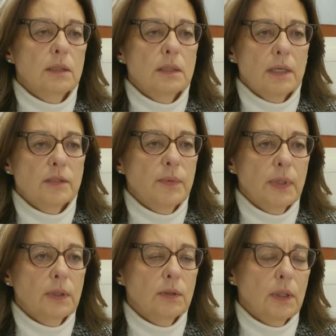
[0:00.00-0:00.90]
This has
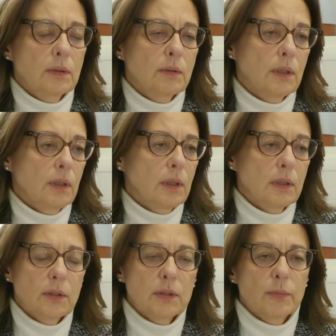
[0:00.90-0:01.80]
been
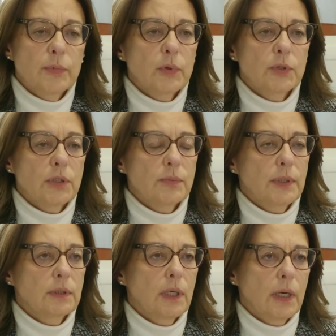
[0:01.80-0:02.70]
done. This approach has
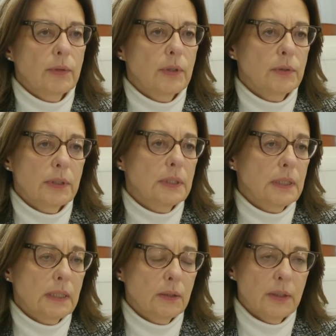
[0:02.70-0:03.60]
been carried out
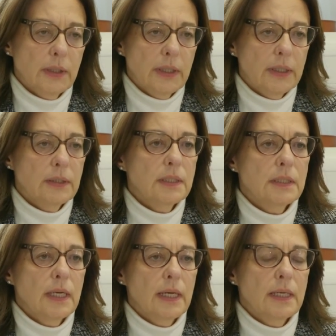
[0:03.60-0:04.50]
until these
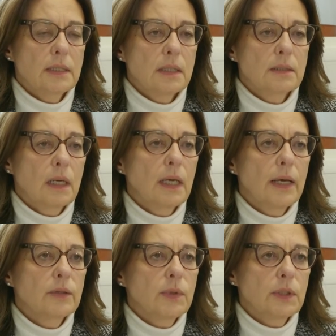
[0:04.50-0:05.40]
days, and
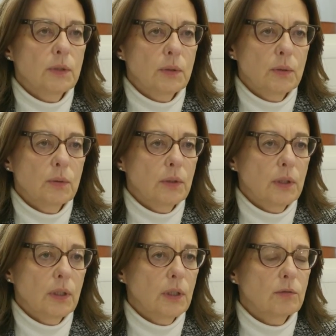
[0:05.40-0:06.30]
allowed me to
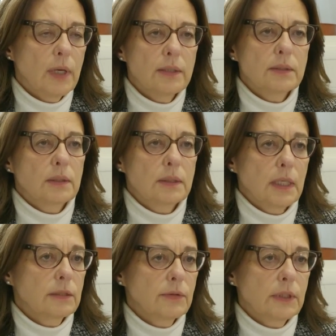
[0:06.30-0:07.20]
run
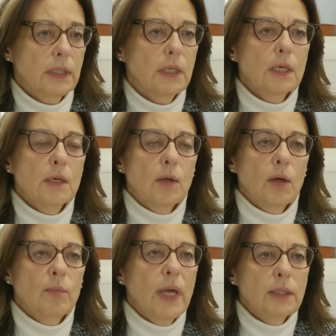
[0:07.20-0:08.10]
successfully
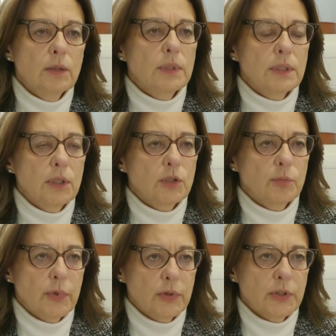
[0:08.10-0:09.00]
many
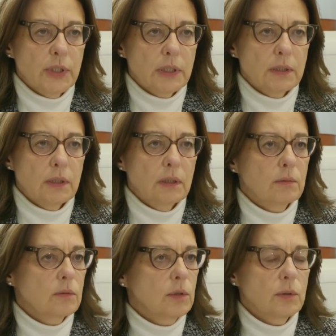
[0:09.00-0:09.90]
research projects,
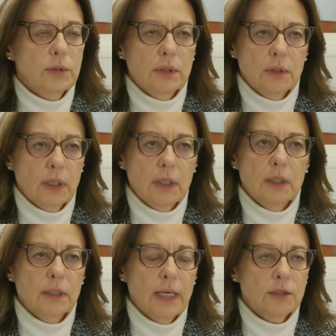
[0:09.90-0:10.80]
including the
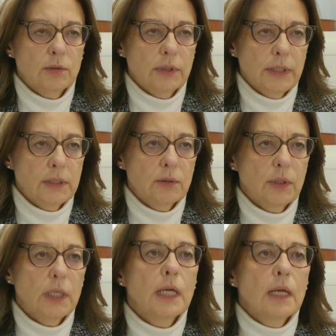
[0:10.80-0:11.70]
natural
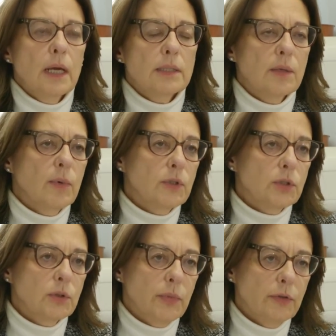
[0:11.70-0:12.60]
history, as I
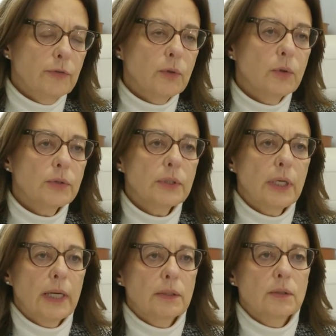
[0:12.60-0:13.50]
mentioned before,
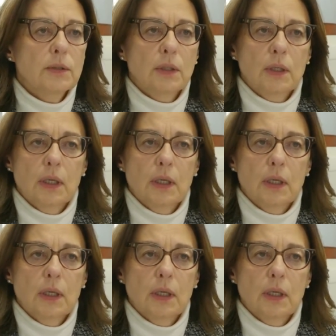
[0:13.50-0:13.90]
and